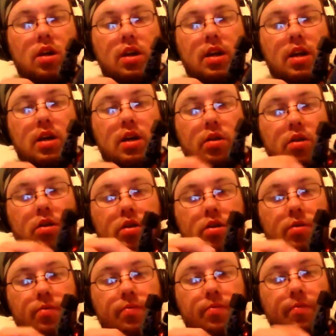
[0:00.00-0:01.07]
And
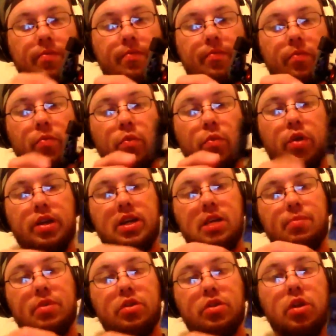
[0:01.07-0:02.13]
we're going to
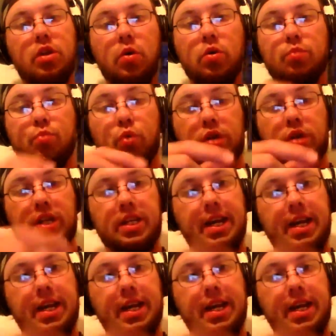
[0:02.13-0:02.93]
keep his toes pointed